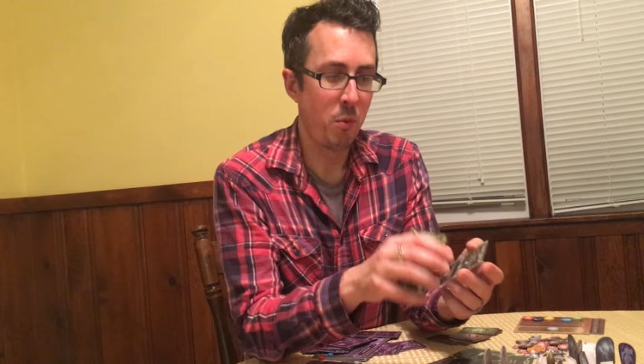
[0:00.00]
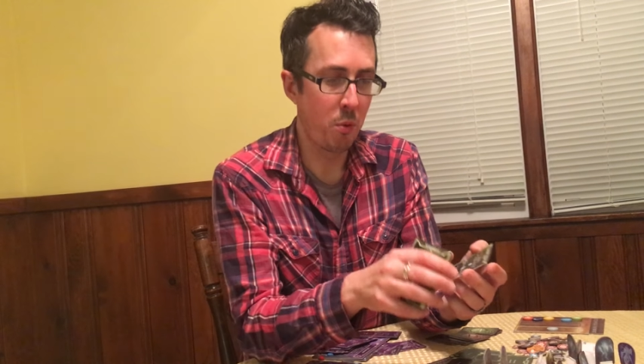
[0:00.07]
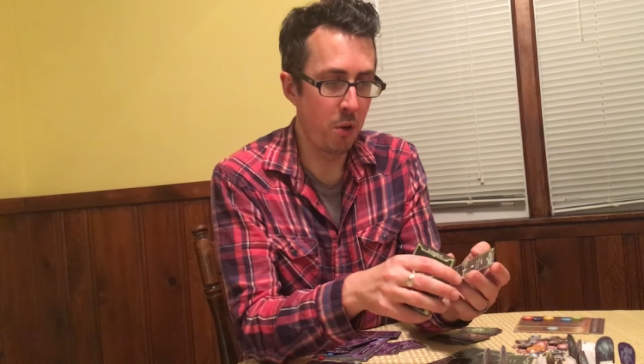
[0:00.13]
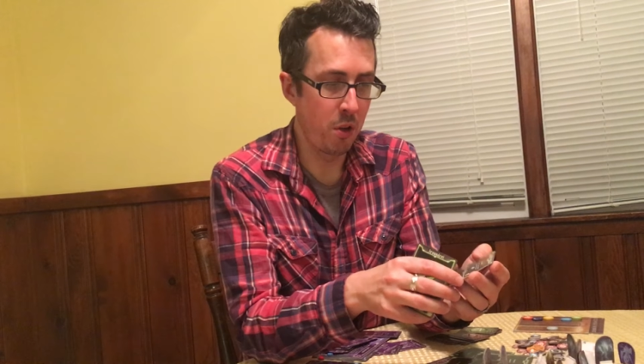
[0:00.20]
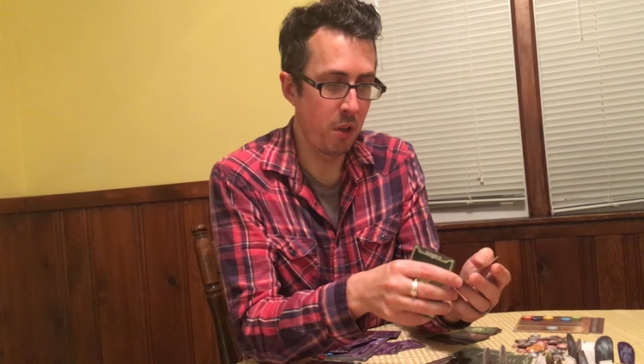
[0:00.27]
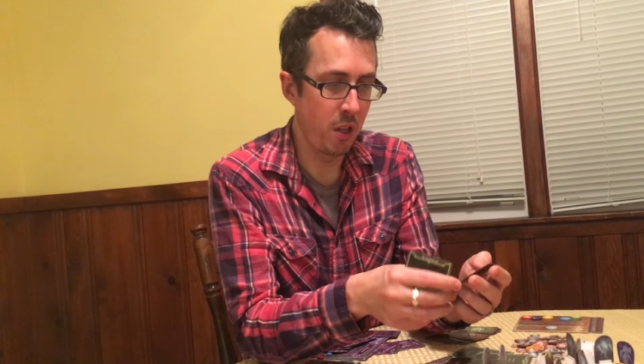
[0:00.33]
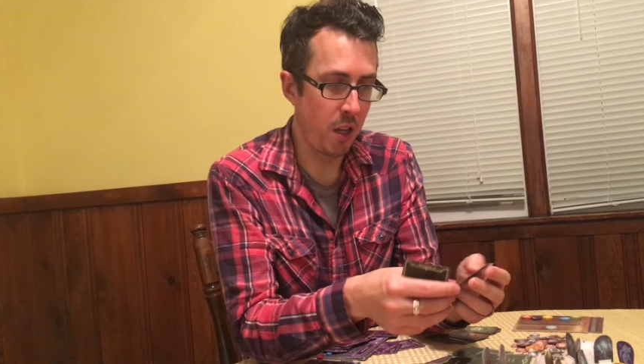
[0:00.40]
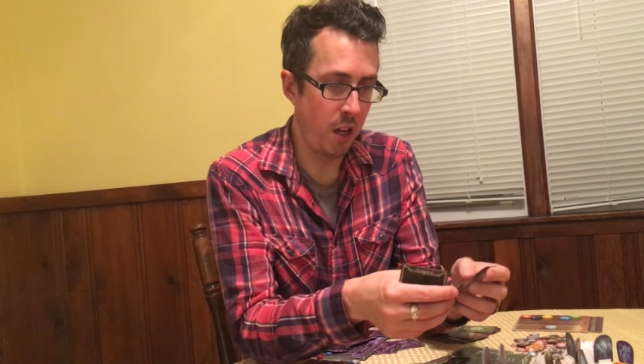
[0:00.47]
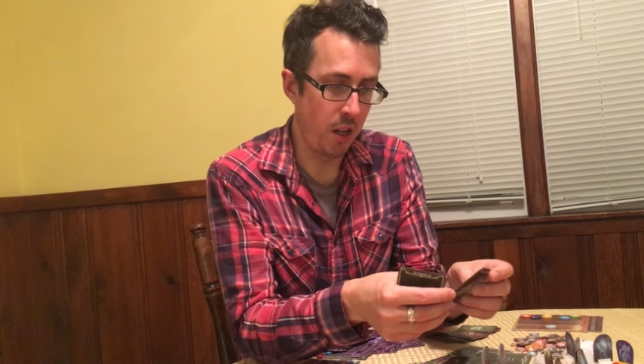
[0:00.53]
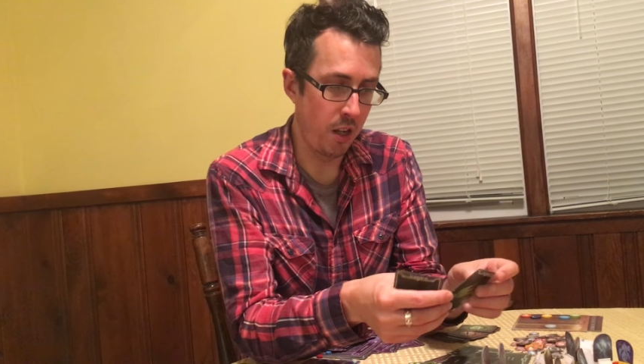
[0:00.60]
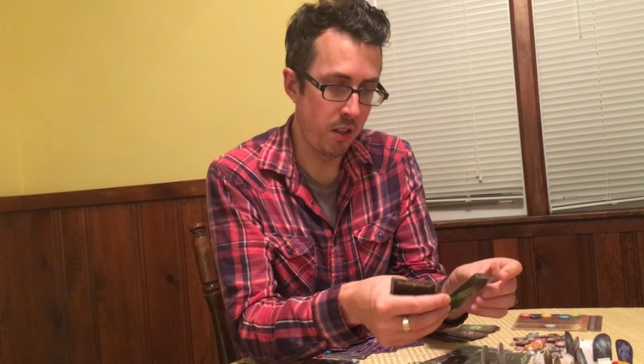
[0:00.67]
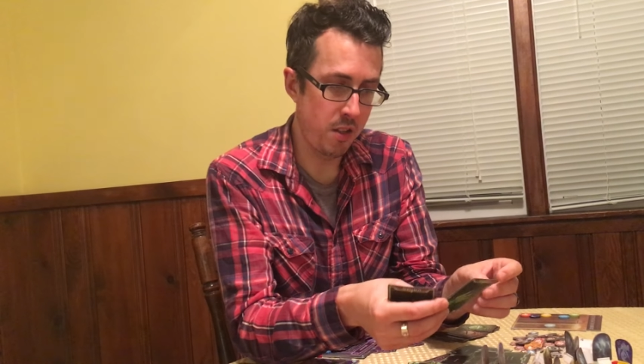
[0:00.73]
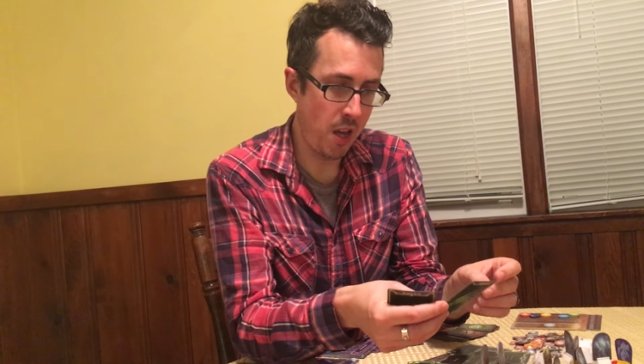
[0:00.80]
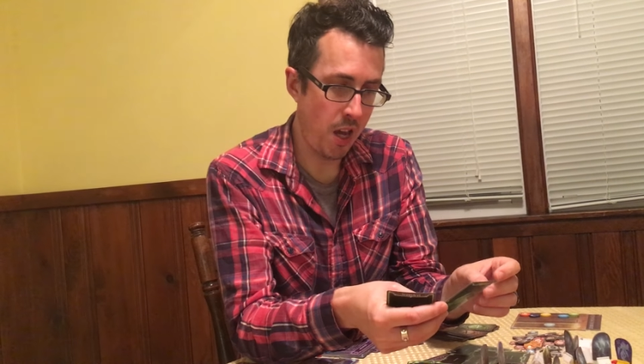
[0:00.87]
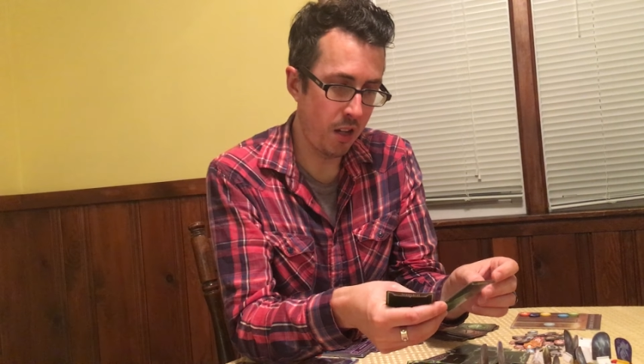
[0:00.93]
where you get
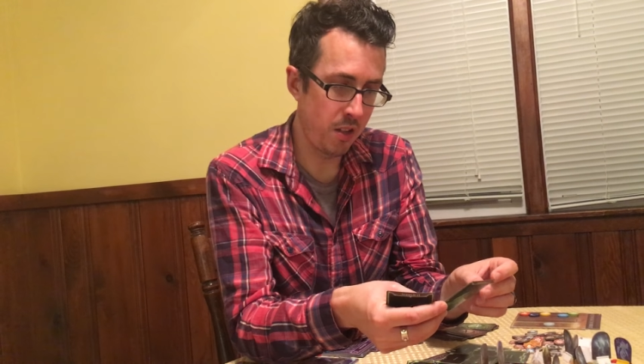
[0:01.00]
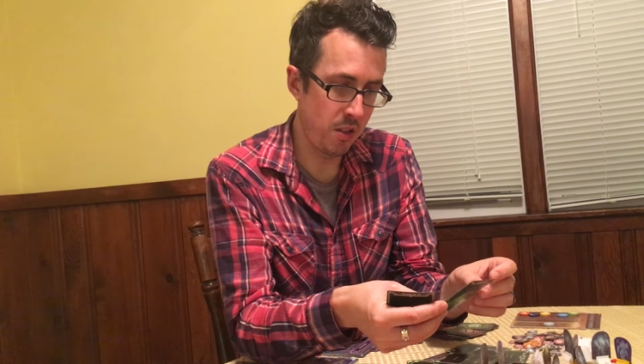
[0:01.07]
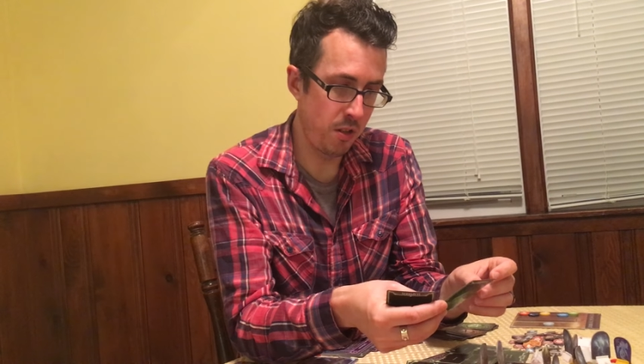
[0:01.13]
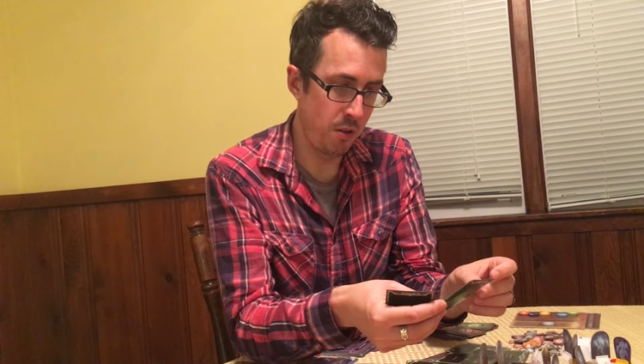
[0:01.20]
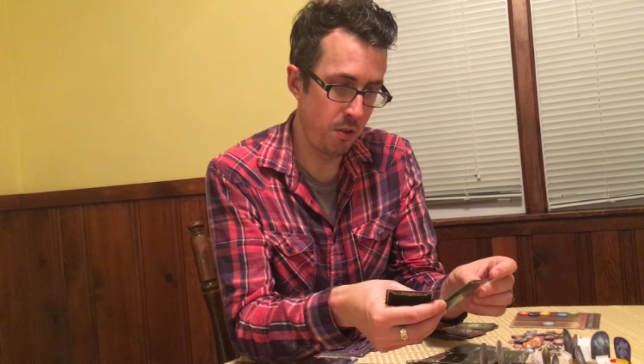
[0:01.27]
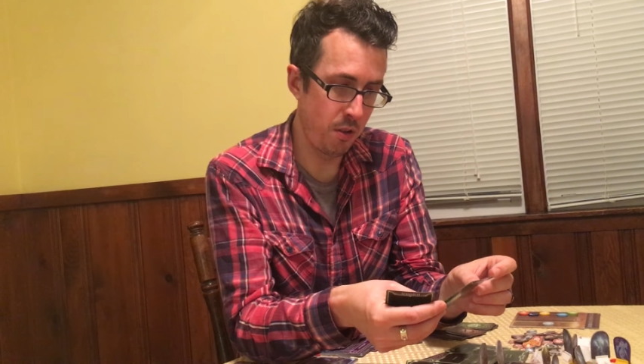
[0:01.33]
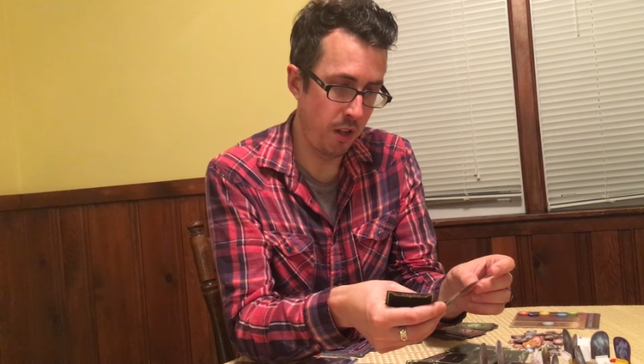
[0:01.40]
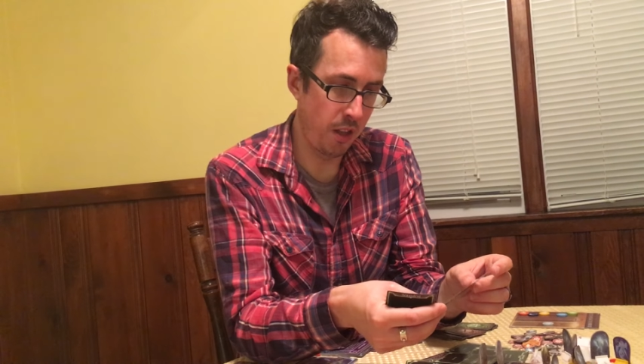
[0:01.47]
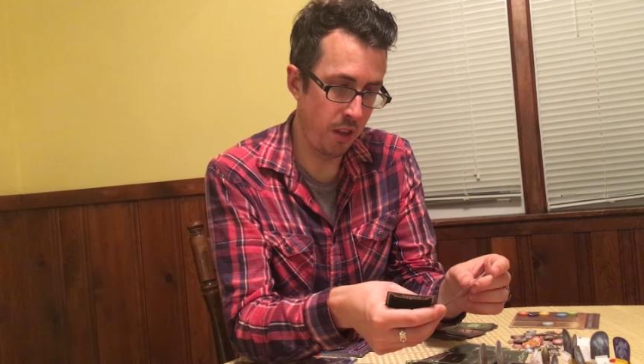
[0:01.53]
attack two,